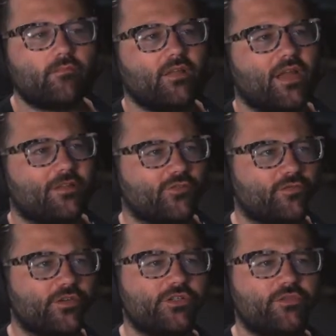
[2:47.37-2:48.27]
Yeah, the
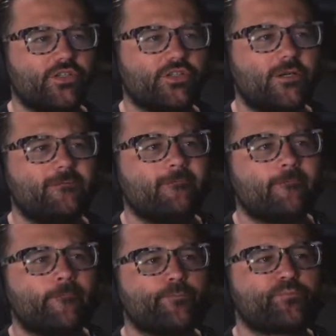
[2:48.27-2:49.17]
traversal feels good,
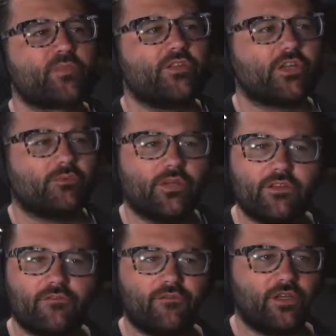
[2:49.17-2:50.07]
and you can really
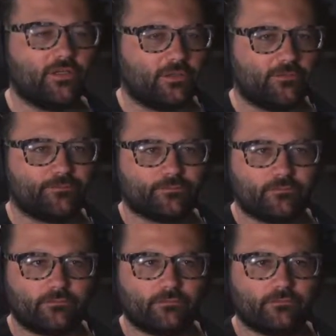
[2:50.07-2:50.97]
feel
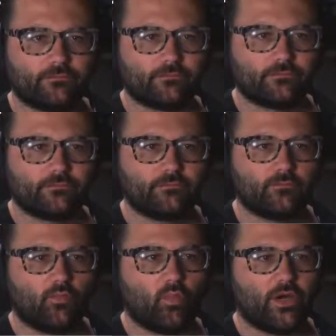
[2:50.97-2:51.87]

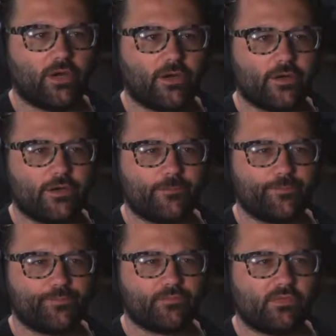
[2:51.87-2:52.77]
where
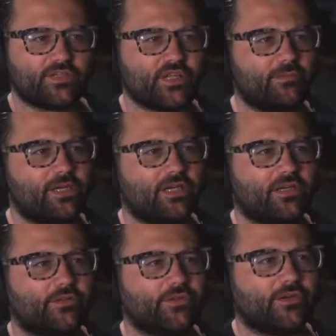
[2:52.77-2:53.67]
Insomniac
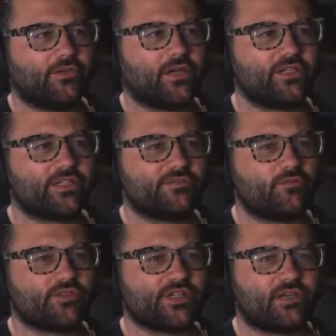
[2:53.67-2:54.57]
got their ideas for,
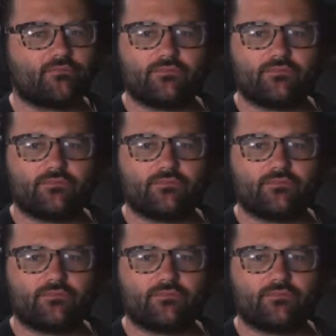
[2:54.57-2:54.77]
say,